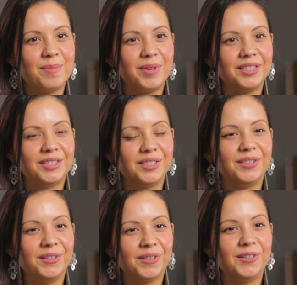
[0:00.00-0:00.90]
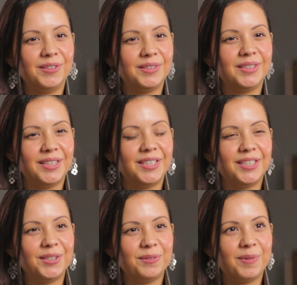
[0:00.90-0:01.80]
am a city girl,
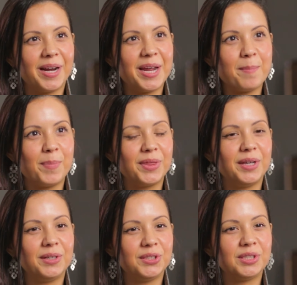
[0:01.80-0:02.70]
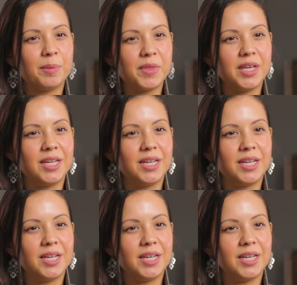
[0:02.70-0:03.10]
right? But there is some